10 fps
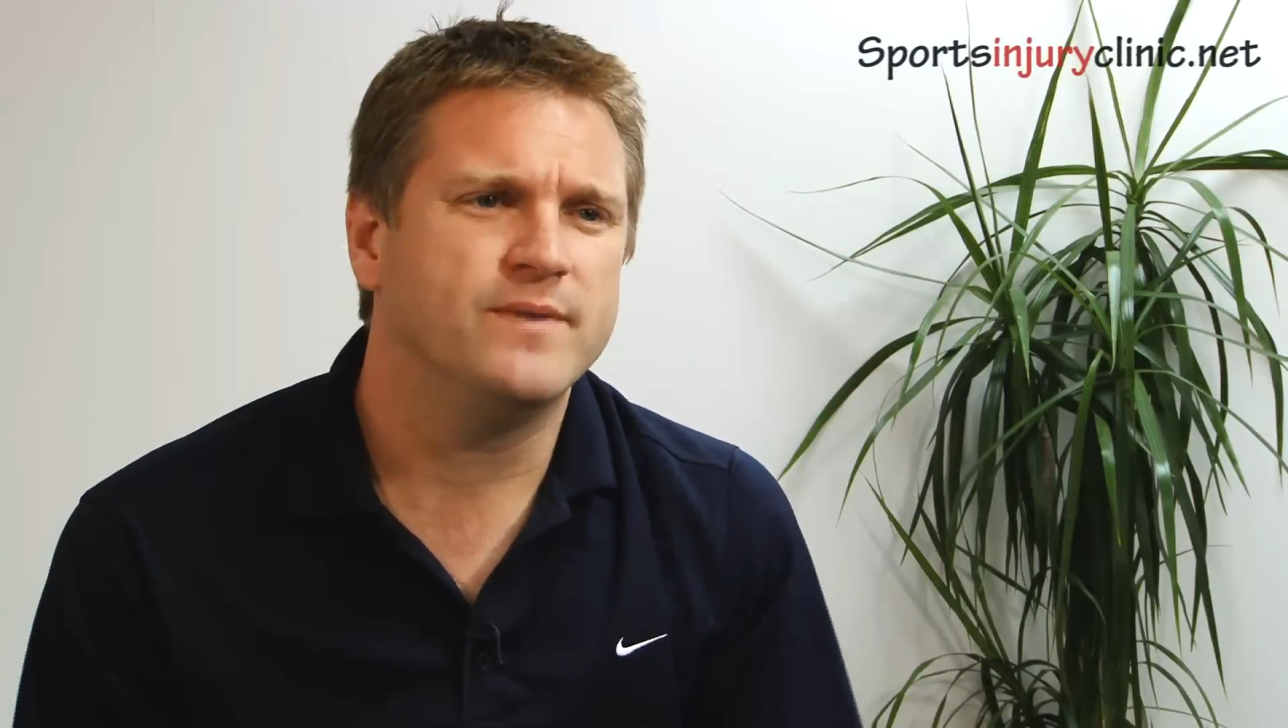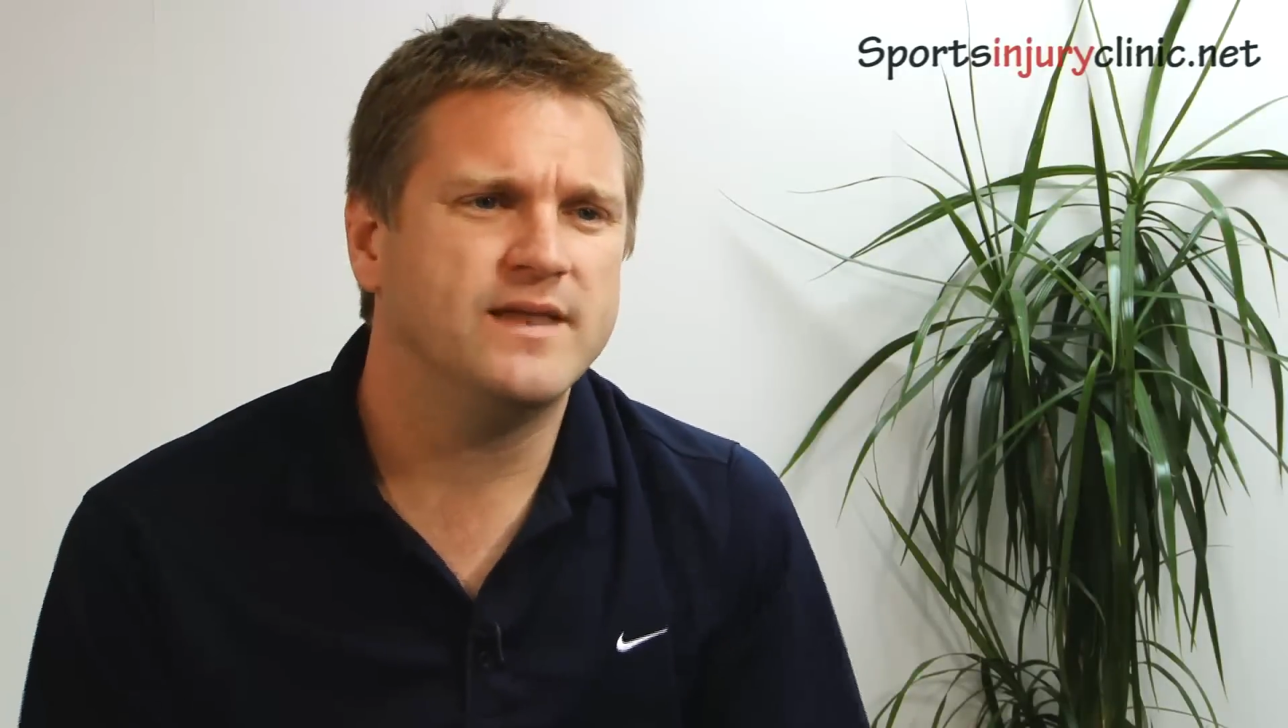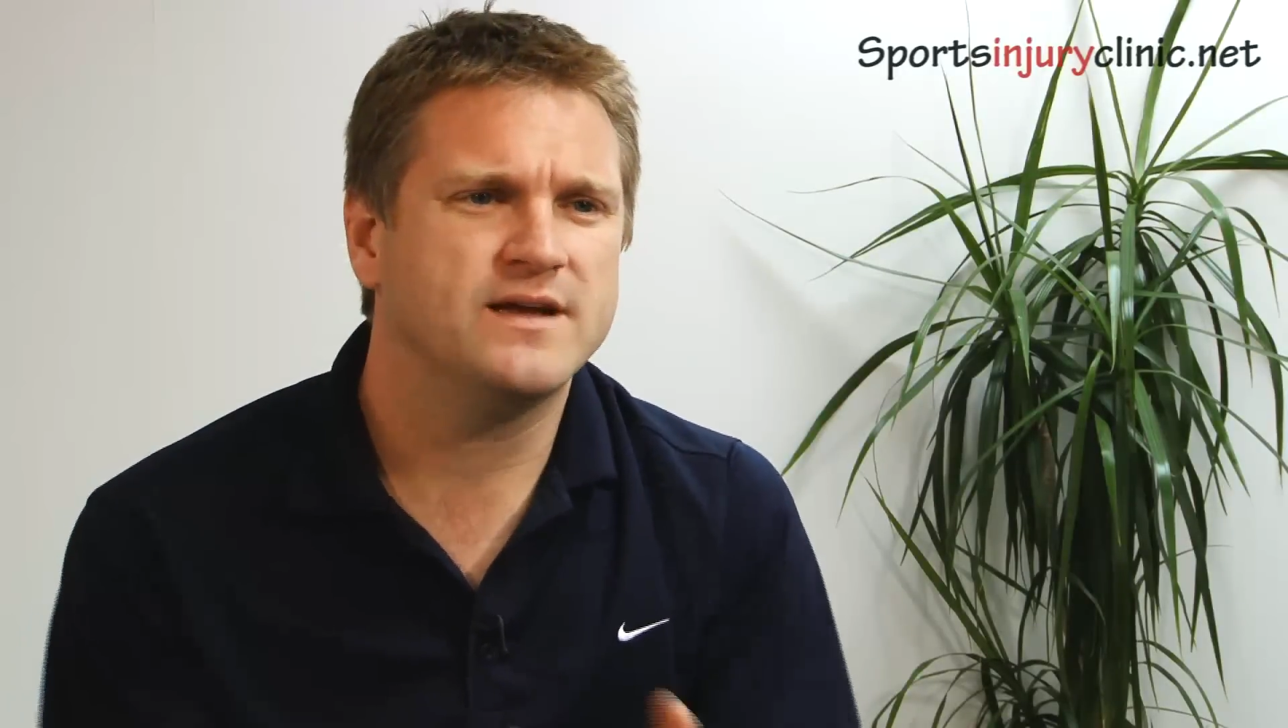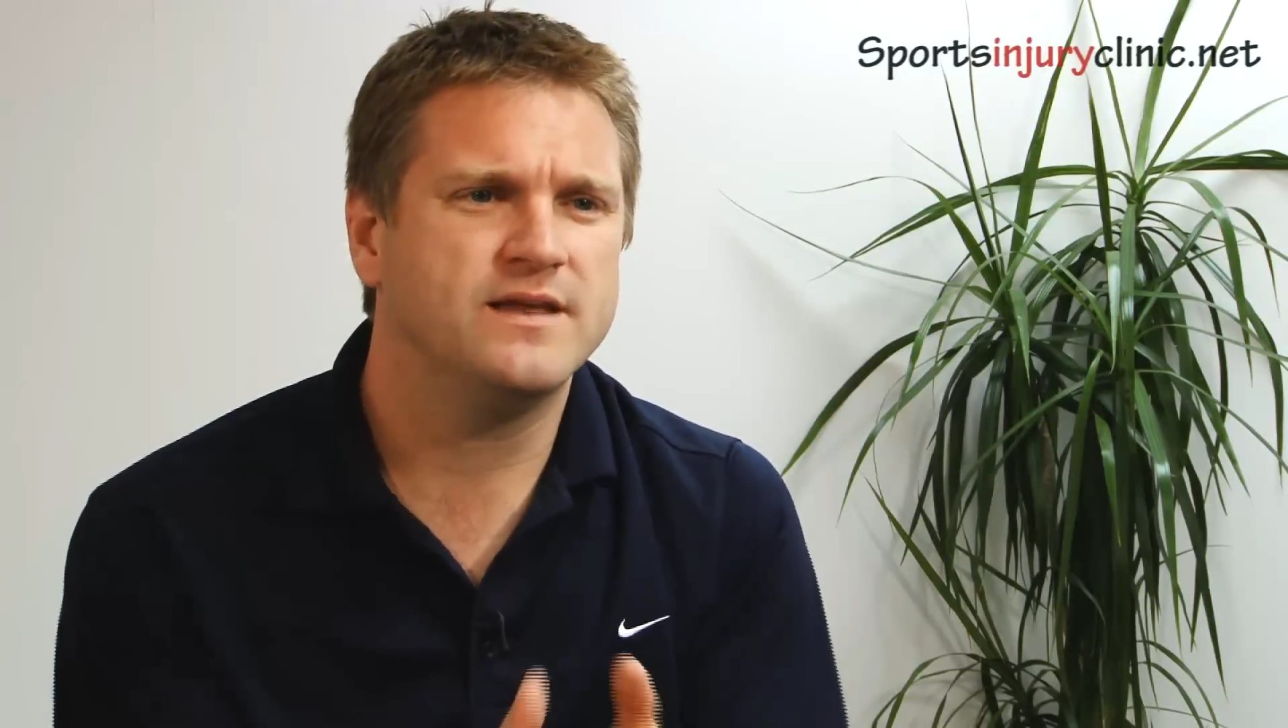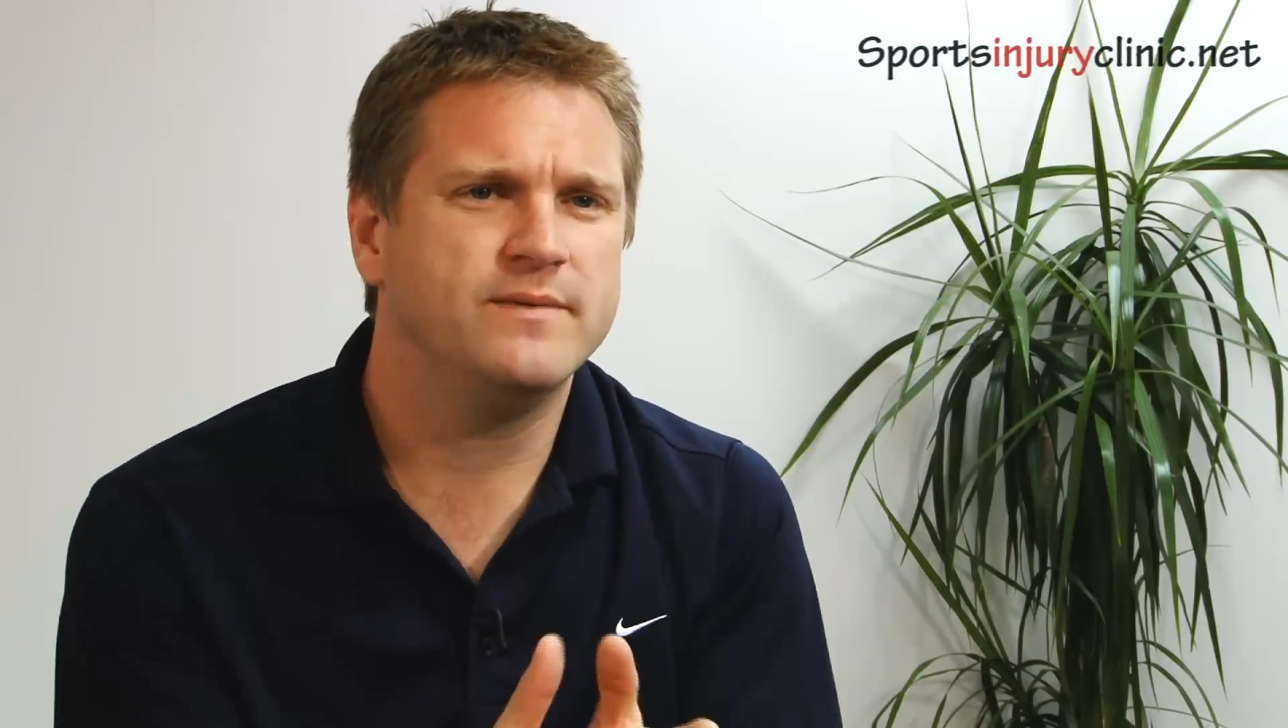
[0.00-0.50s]
but
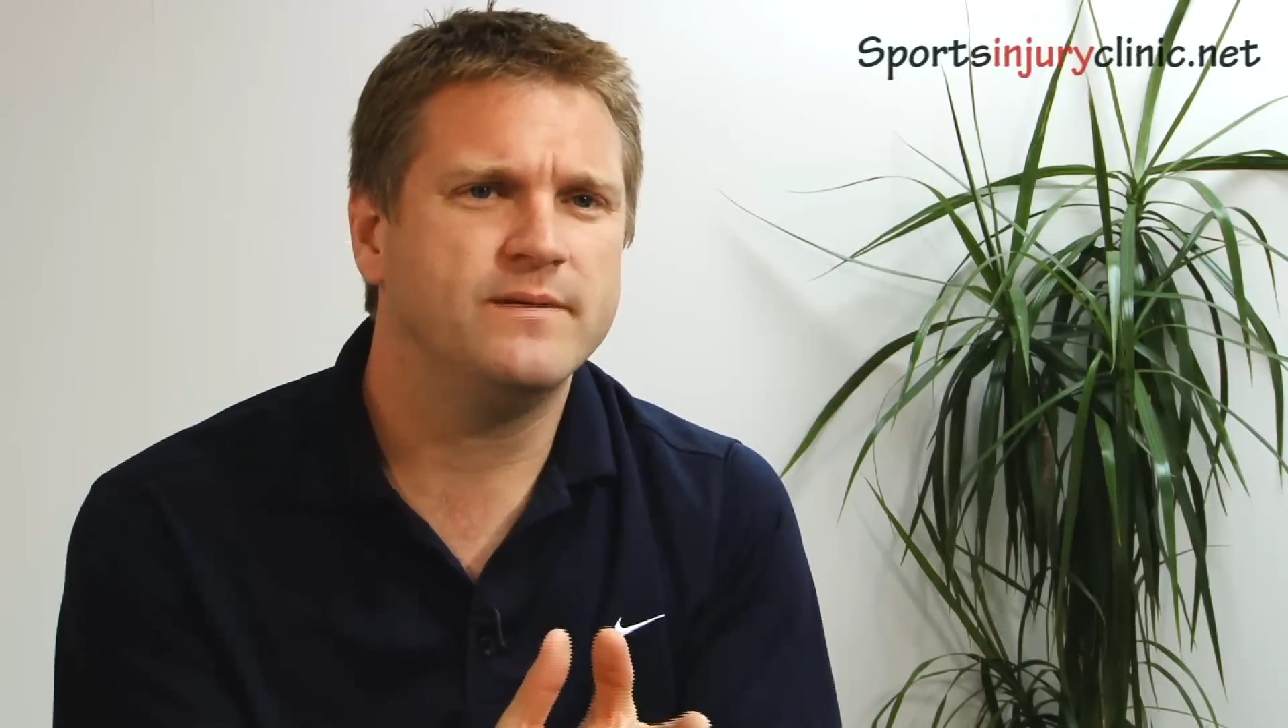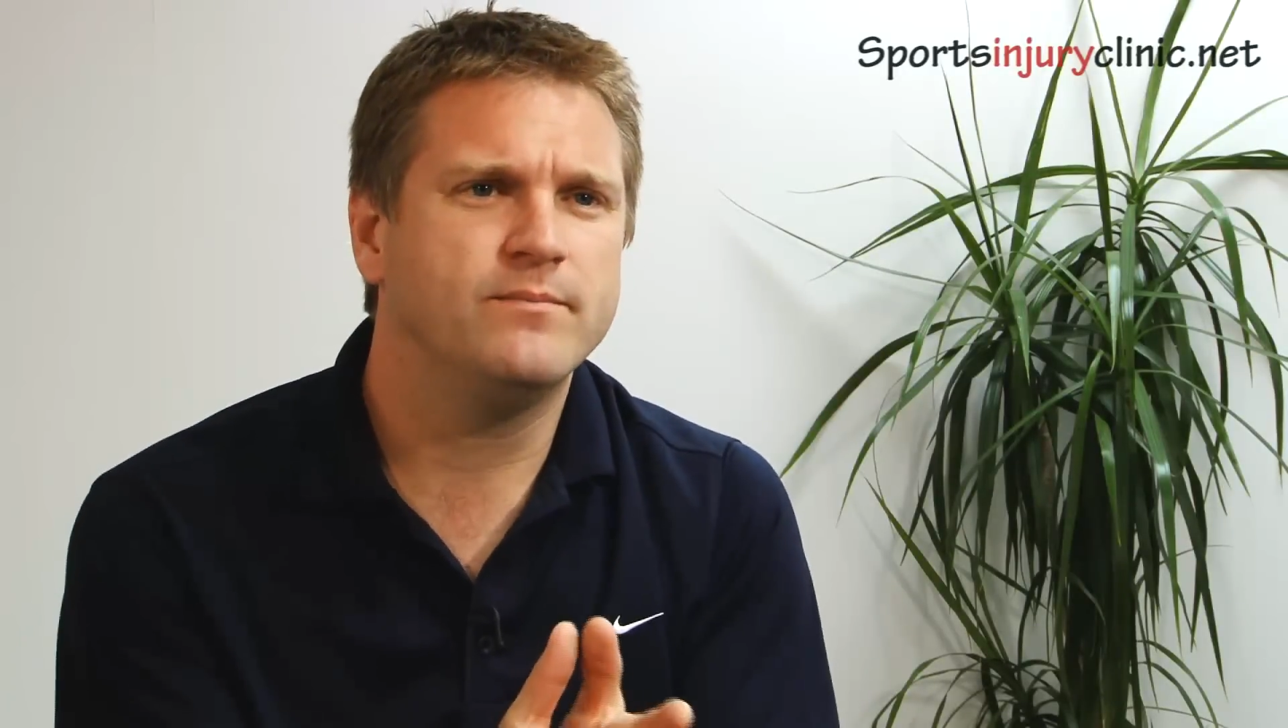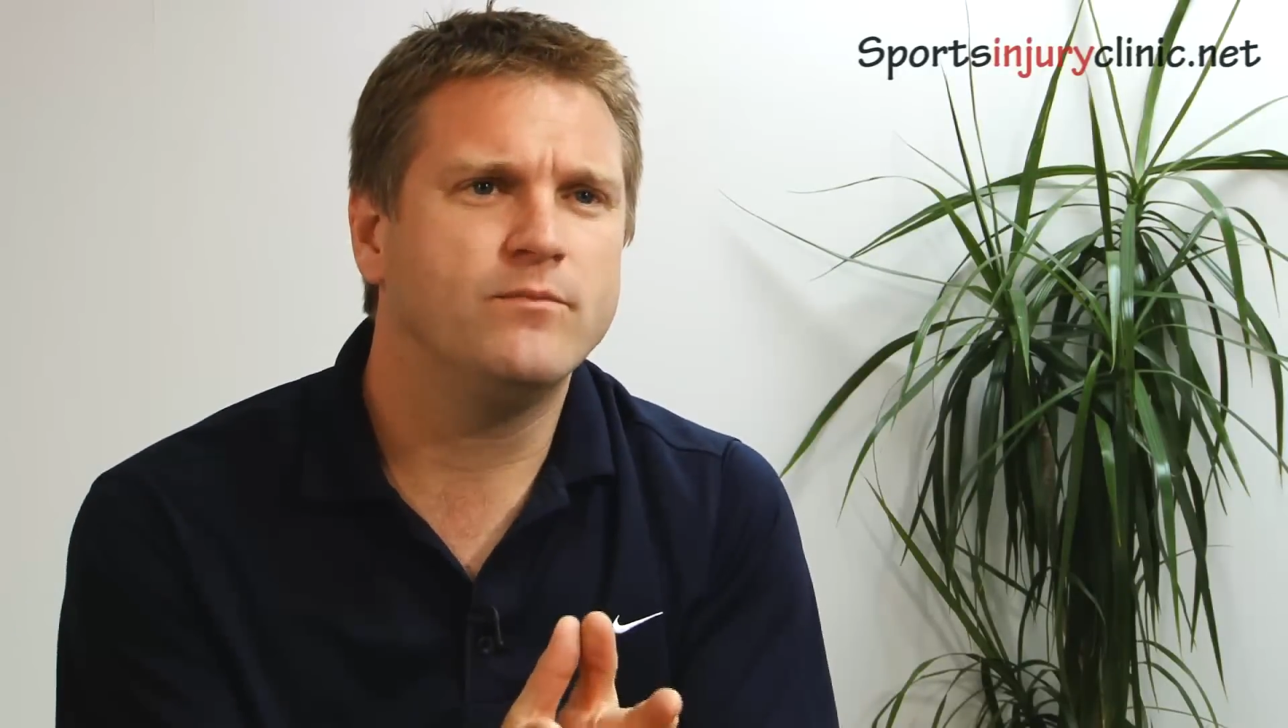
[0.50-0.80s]
they're going to be